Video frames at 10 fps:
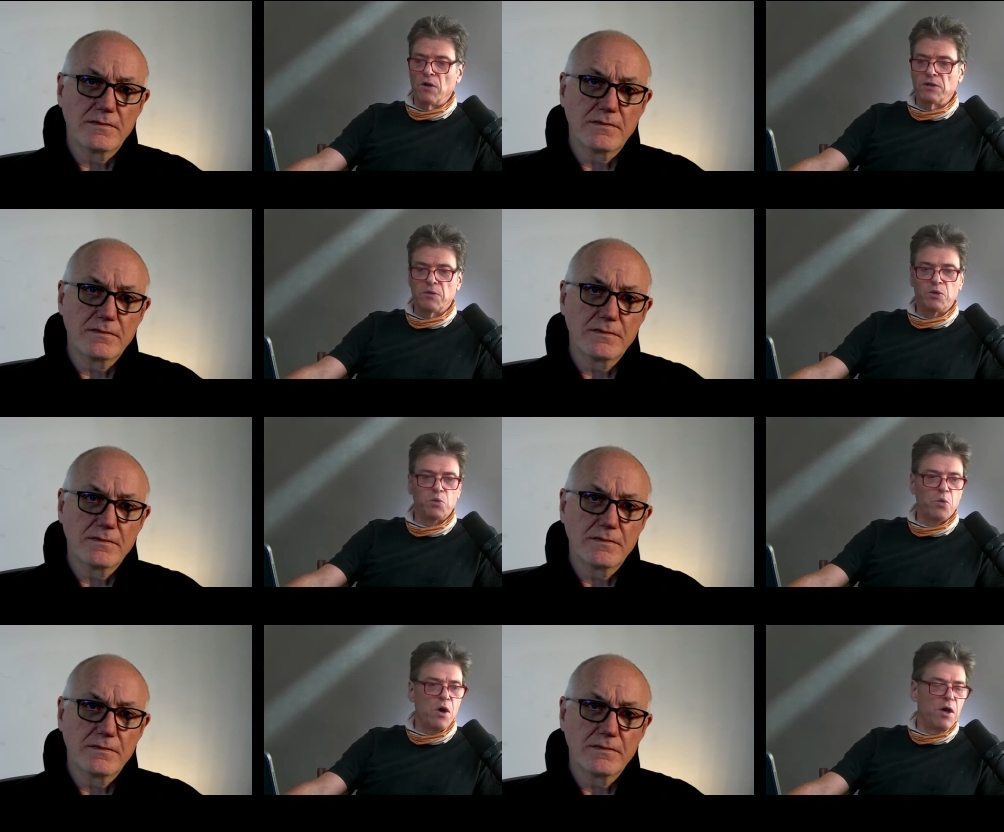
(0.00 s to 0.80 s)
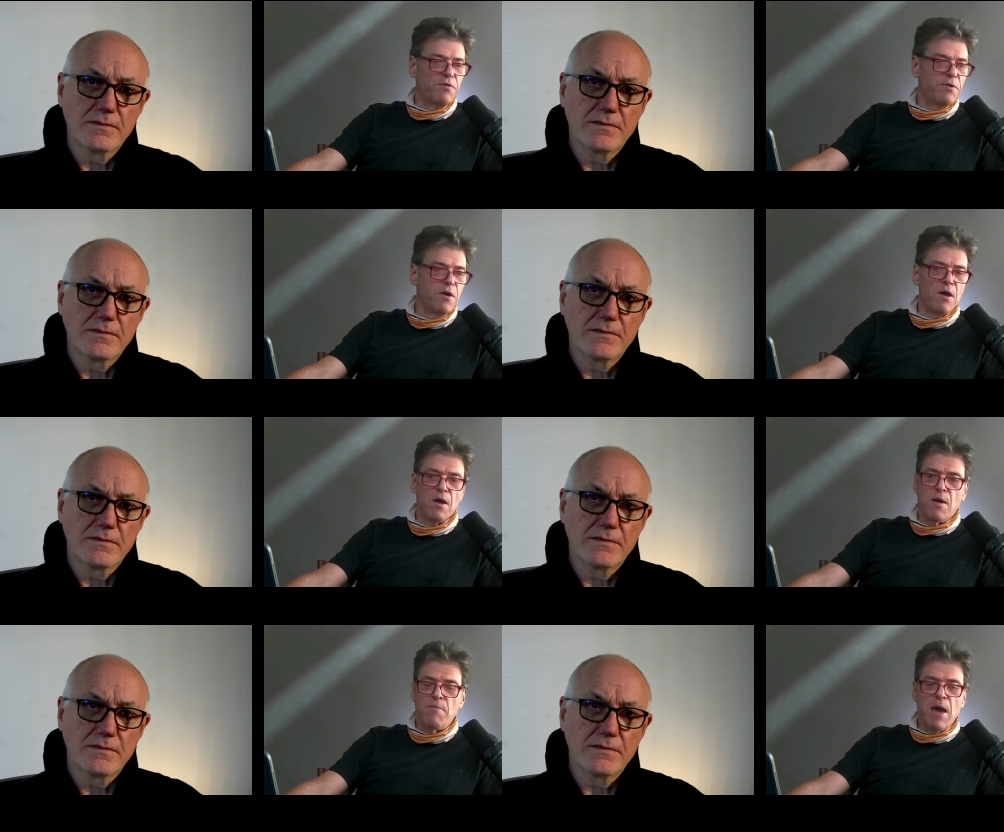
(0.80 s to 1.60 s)
Speaker 1: It was worth
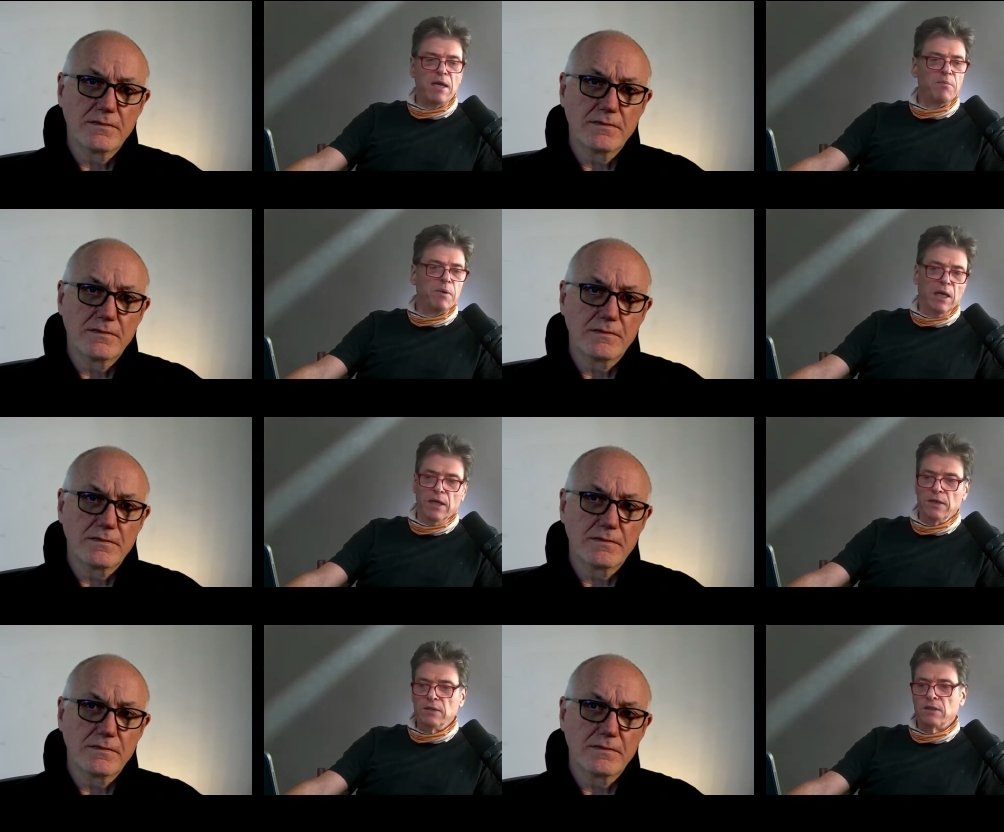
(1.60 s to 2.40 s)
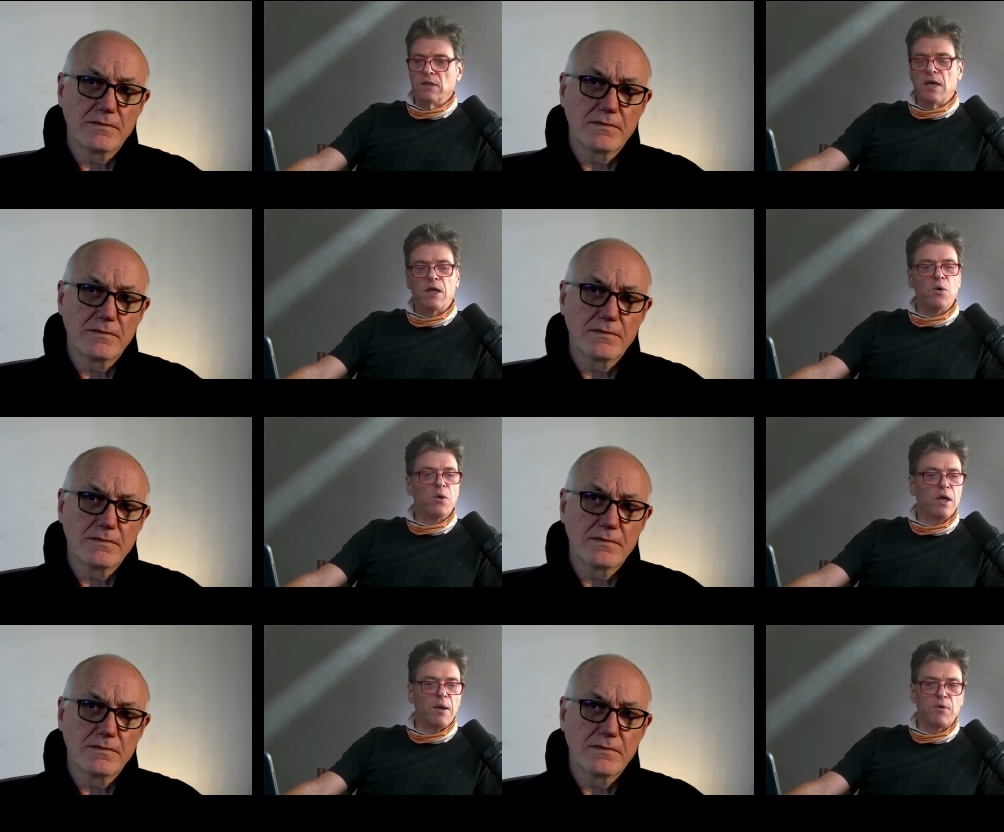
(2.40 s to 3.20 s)
many billions, and then it all
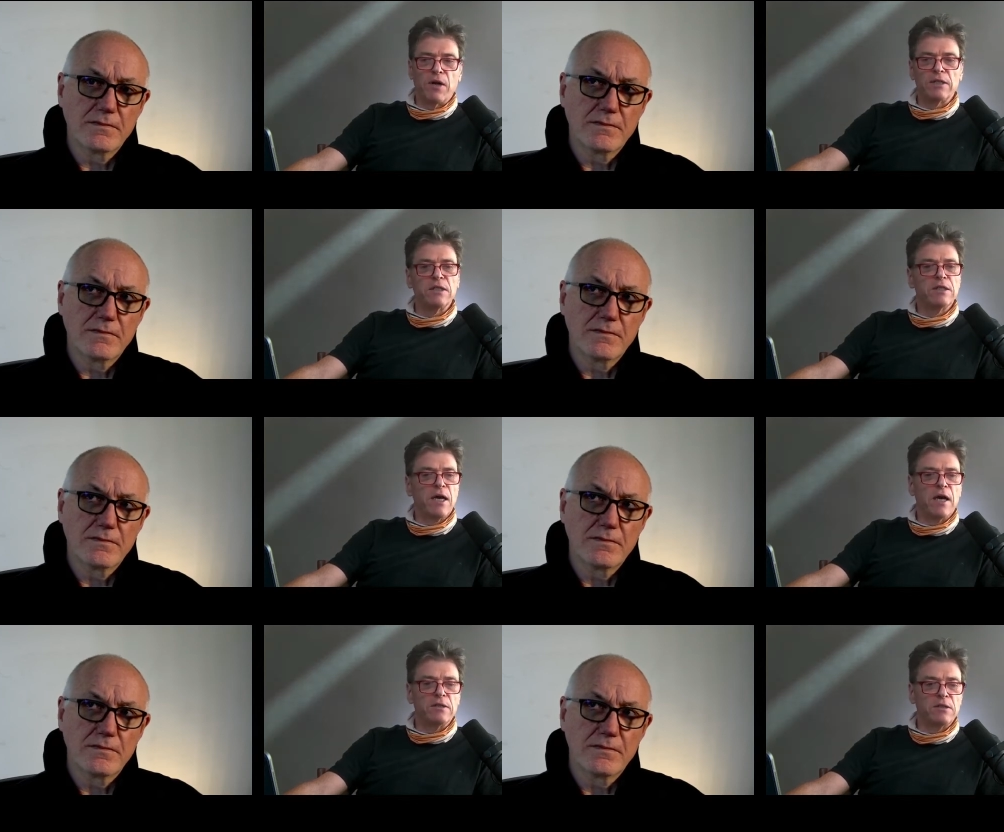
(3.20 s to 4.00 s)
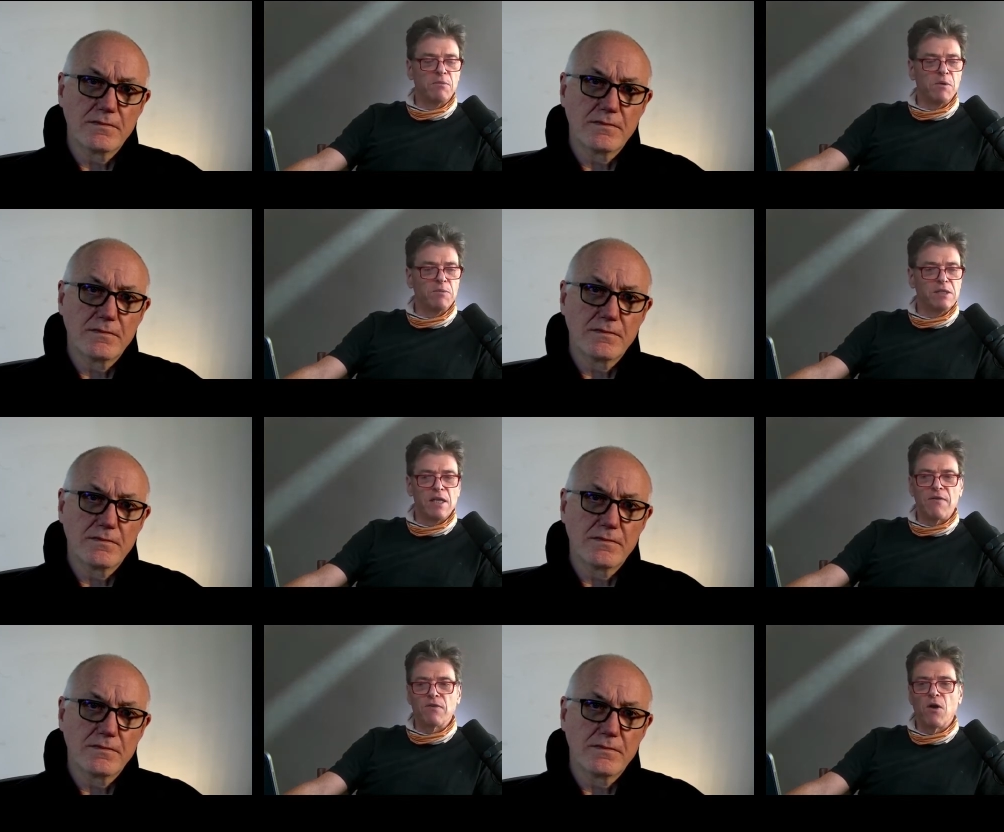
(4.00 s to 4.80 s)
came crashing down, and someone was
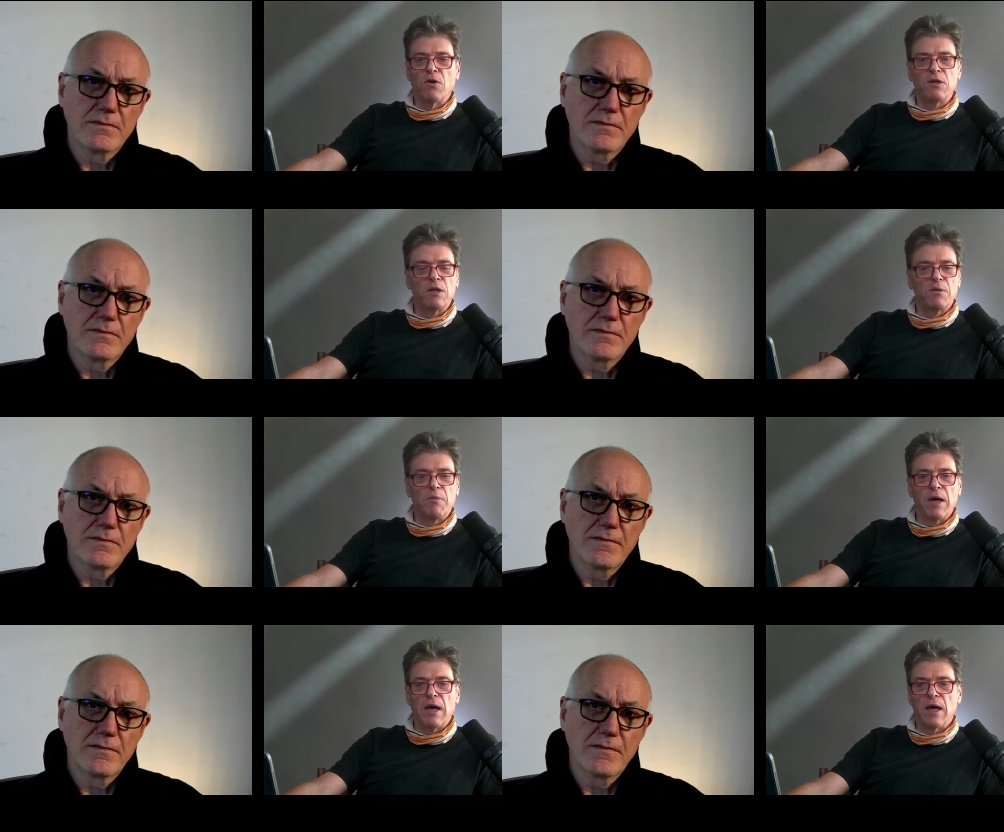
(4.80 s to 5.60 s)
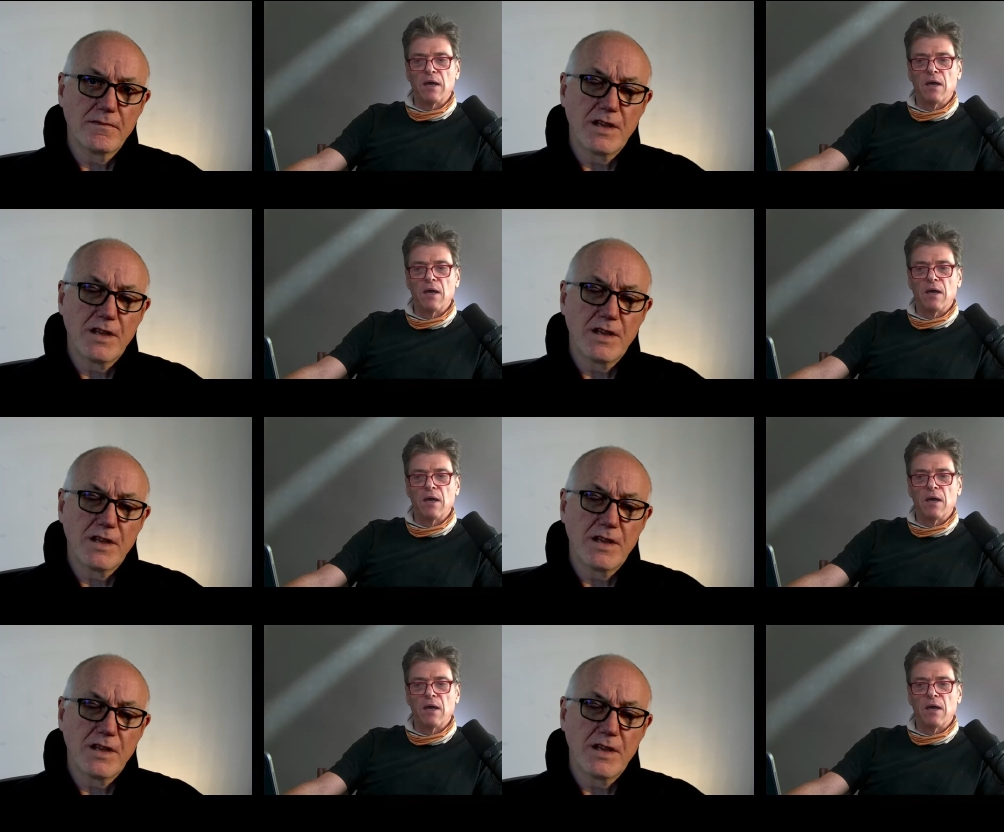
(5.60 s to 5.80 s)
left holding the bag.